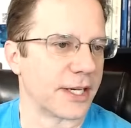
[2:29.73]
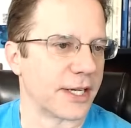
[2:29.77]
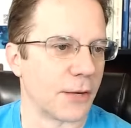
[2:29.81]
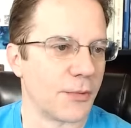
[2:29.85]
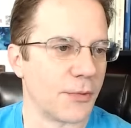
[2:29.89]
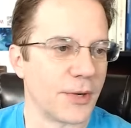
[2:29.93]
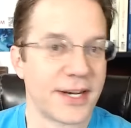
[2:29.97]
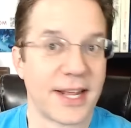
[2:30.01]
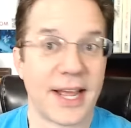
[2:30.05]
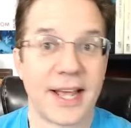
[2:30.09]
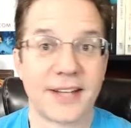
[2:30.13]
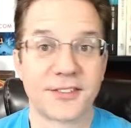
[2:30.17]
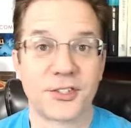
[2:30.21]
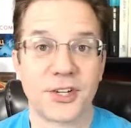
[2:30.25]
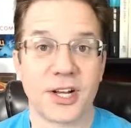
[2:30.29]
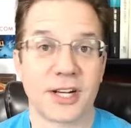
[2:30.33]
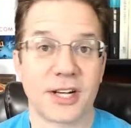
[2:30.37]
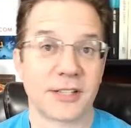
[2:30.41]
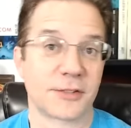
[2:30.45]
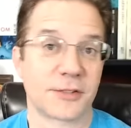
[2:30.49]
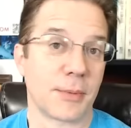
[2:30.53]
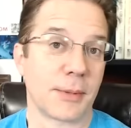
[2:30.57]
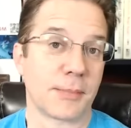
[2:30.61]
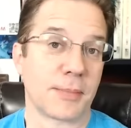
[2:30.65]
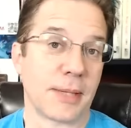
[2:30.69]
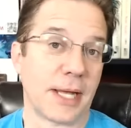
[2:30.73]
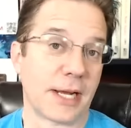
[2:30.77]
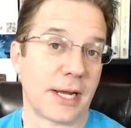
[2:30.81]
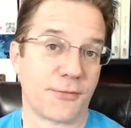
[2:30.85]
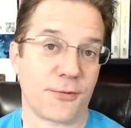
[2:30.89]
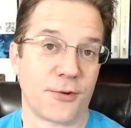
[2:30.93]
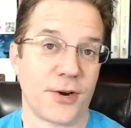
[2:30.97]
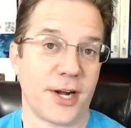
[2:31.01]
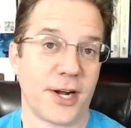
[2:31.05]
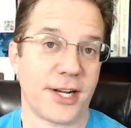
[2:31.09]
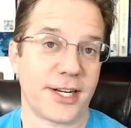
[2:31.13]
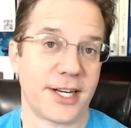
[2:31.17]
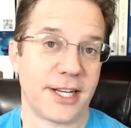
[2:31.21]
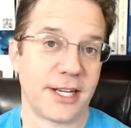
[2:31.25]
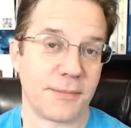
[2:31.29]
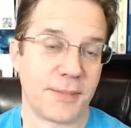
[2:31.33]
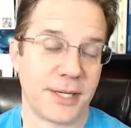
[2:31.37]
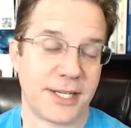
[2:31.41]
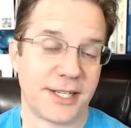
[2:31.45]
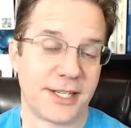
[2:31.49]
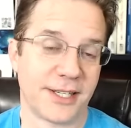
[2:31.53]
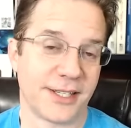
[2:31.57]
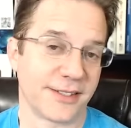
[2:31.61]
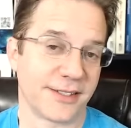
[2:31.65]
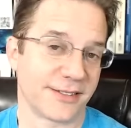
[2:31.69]
I wanted to ask you guys about Black Friday
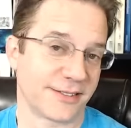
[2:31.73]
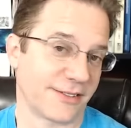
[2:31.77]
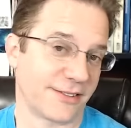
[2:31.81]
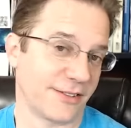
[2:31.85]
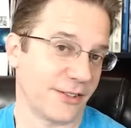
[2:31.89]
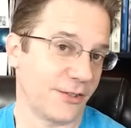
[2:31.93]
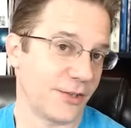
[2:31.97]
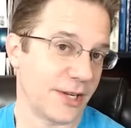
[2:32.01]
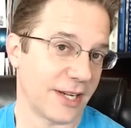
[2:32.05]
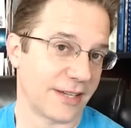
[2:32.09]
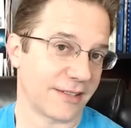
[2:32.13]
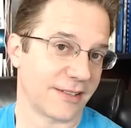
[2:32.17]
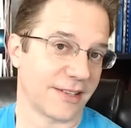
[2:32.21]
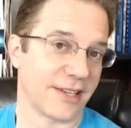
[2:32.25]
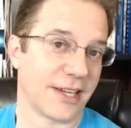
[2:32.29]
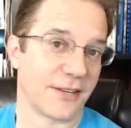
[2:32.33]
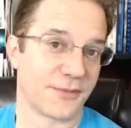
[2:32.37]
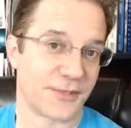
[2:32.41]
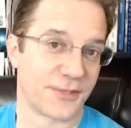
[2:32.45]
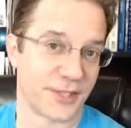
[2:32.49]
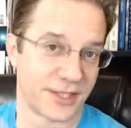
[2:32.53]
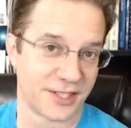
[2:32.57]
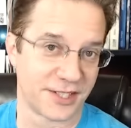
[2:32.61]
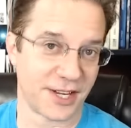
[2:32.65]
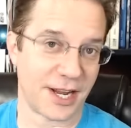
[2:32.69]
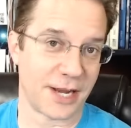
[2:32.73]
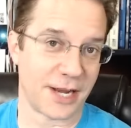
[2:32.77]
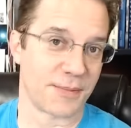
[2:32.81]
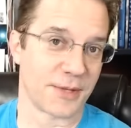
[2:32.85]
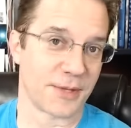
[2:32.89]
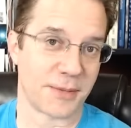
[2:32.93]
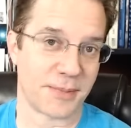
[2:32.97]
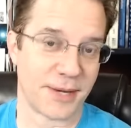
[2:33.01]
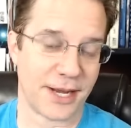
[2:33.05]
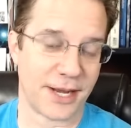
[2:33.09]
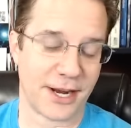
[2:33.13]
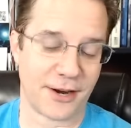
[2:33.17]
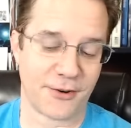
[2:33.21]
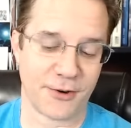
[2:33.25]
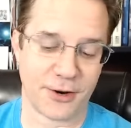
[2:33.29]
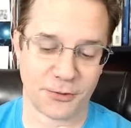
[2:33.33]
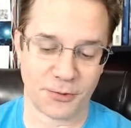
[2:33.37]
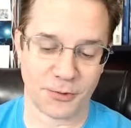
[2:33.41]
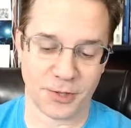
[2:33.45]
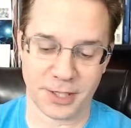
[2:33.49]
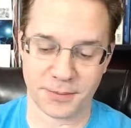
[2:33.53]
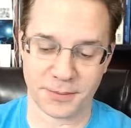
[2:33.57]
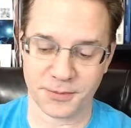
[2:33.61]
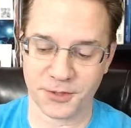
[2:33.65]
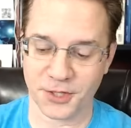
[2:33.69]
because you guys love to type in the background
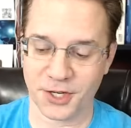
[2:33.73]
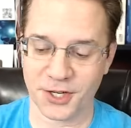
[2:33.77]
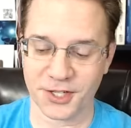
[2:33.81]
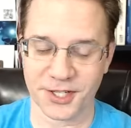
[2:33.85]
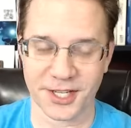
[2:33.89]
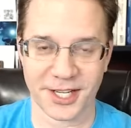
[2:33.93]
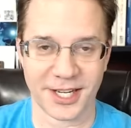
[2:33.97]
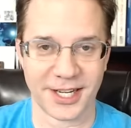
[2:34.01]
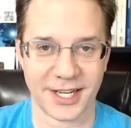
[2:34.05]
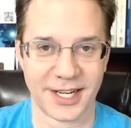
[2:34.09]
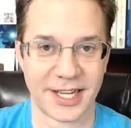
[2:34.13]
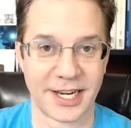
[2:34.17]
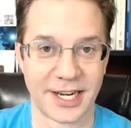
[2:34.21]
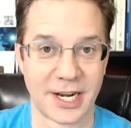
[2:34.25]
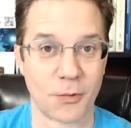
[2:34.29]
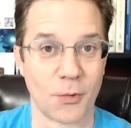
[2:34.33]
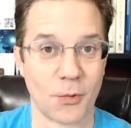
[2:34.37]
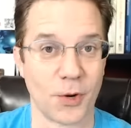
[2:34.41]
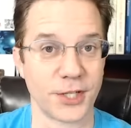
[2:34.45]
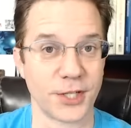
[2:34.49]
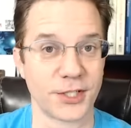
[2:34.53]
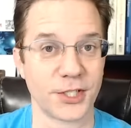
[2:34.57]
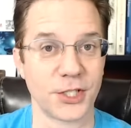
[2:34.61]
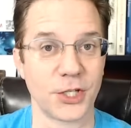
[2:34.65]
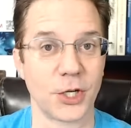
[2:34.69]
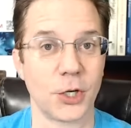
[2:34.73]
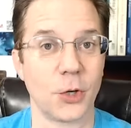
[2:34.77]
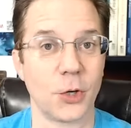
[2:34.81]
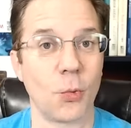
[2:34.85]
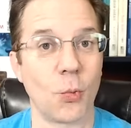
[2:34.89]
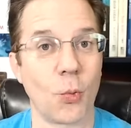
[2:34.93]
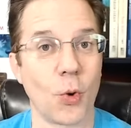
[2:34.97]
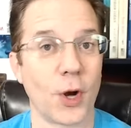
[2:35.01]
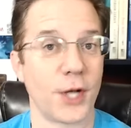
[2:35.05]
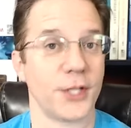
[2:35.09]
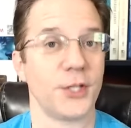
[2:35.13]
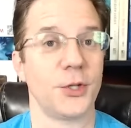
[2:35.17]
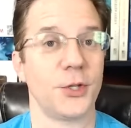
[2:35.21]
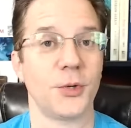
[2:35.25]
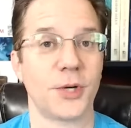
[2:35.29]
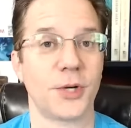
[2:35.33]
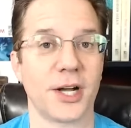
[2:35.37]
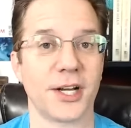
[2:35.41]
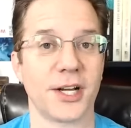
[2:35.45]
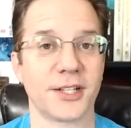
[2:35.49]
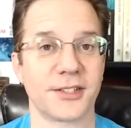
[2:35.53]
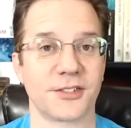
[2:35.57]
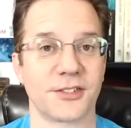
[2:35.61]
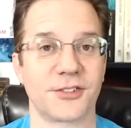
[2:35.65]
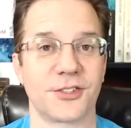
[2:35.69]
while I'm talking, and I wanted to know what you
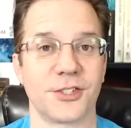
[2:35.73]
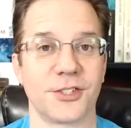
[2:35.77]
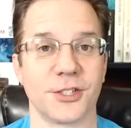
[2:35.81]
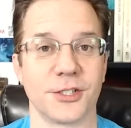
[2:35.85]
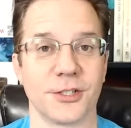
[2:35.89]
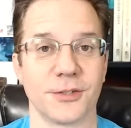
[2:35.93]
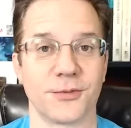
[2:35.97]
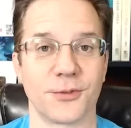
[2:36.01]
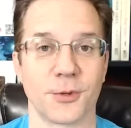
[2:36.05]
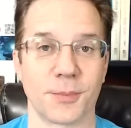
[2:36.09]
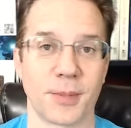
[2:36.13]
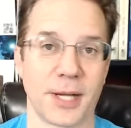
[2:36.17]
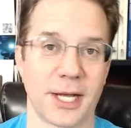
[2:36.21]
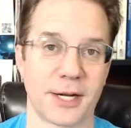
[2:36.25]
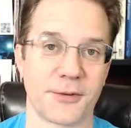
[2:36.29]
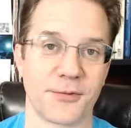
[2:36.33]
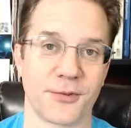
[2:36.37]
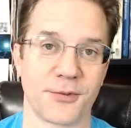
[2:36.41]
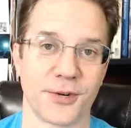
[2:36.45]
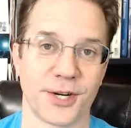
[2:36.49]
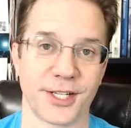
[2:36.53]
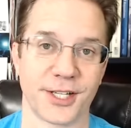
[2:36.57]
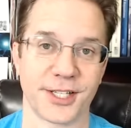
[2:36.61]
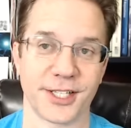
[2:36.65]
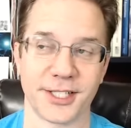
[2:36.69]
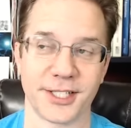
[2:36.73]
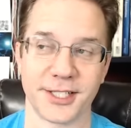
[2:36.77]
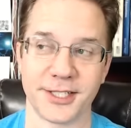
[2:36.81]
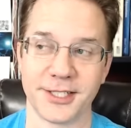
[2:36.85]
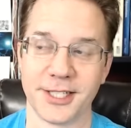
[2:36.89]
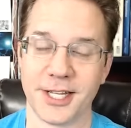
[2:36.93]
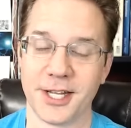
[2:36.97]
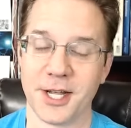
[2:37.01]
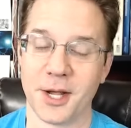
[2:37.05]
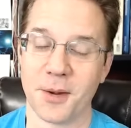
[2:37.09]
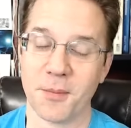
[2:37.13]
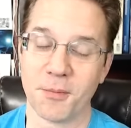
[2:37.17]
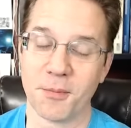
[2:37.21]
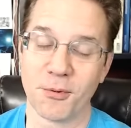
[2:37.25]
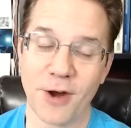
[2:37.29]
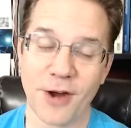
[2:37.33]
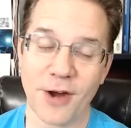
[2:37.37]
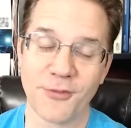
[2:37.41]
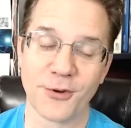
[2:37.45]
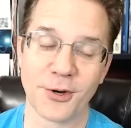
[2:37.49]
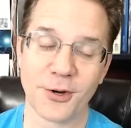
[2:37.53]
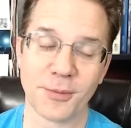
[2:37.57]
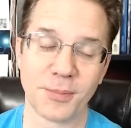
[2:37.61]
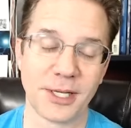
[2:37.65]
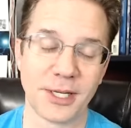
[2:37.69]
got this year for Black Friday,
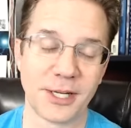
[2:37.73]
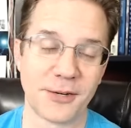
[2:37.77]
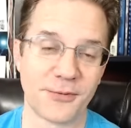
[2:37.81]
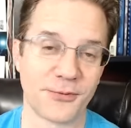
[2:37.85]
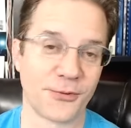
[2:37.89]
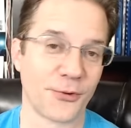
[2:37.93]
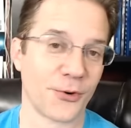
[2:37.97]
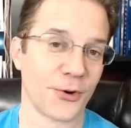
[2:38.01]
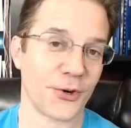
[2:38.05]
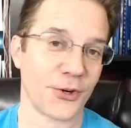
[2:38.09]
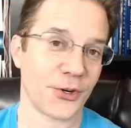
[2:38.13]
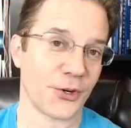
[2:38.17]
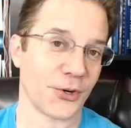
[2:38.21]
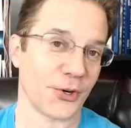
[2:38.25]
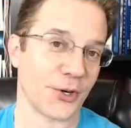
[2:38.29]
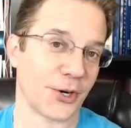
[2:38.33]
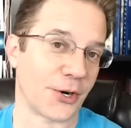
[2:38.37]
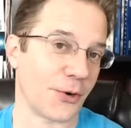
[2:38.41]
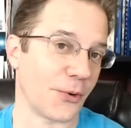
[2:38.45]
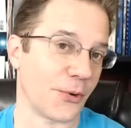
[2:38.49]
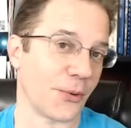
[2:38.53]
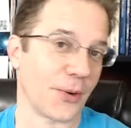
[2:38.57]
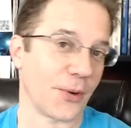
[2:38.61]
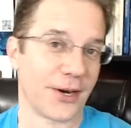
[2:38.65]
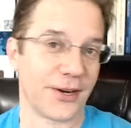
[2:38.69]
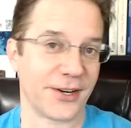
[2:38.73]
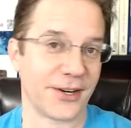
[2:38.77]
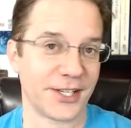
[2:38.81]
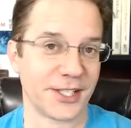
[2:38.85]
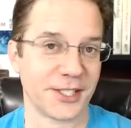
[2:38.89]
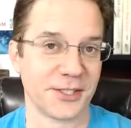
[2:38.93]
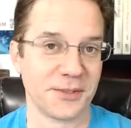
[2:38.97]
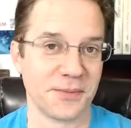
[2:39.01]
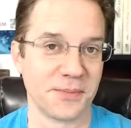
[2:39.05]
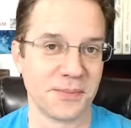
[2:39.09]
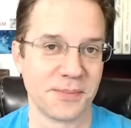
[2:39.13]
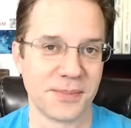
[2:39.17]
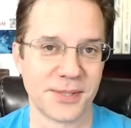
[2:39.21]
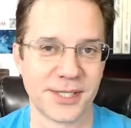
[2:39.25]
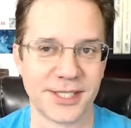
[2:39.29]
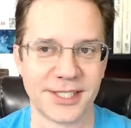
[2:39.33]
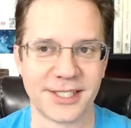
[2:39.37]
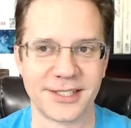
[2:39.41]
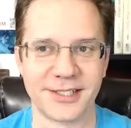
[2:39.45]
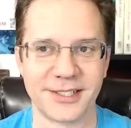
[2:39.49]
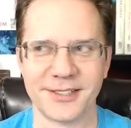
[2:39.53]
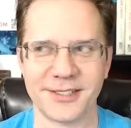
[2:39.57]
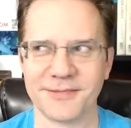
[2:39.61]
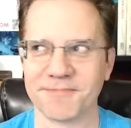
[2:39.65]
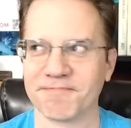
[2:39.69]
preferably for your aquarium,
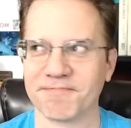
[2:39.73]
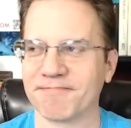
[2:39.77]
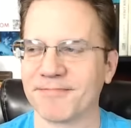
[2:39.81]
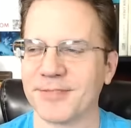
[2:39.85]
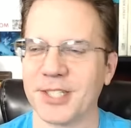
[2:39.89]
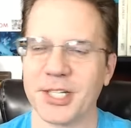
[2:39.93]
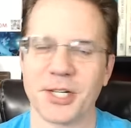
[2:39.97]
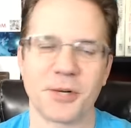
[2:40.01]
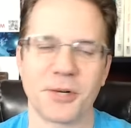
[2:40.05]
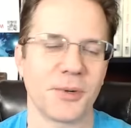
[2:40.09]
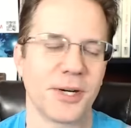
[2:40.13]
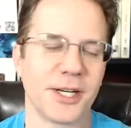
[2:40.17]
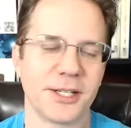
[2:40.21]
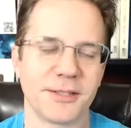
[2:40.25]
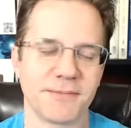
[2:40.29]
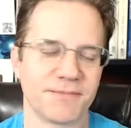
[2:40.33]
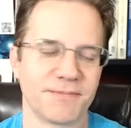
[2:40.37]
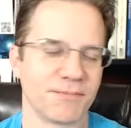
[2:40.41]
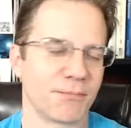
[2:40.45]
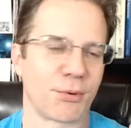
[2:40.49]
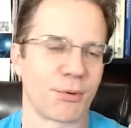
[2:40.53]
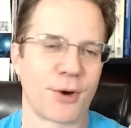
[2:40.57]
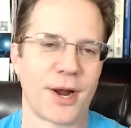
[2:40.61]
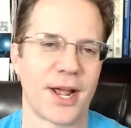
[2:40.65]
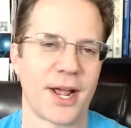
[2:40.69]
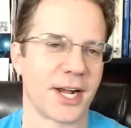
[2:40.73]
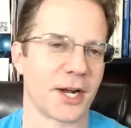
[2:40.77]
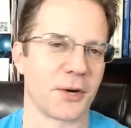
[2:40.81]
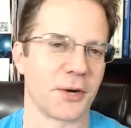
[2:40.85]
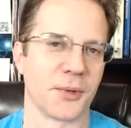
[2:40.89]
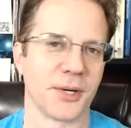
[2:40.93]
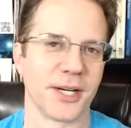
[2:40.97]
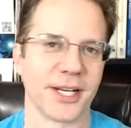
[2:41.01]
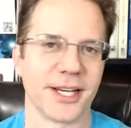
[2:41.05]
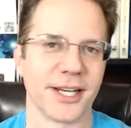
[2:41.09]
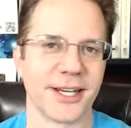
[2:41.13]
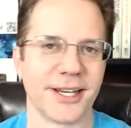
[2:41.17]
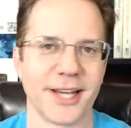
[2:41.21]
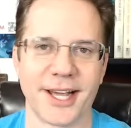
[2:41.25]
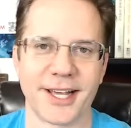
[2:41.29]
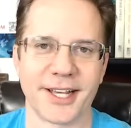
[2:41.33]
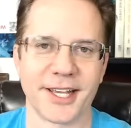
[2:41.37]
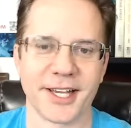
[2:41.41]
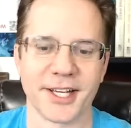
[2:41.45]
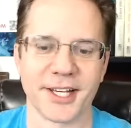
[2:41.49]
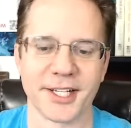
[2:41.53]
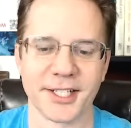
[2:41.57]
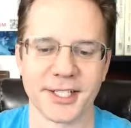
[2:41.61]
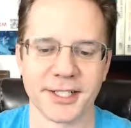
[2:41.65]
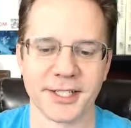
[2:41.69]
but you know what? Brag away. I
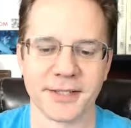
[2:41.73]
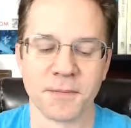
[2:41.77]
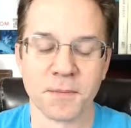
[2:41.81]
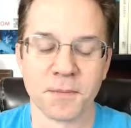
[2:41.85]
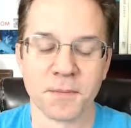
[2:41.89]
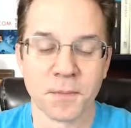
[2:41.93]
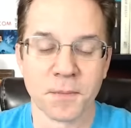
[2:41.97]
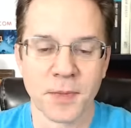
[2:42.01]
get it.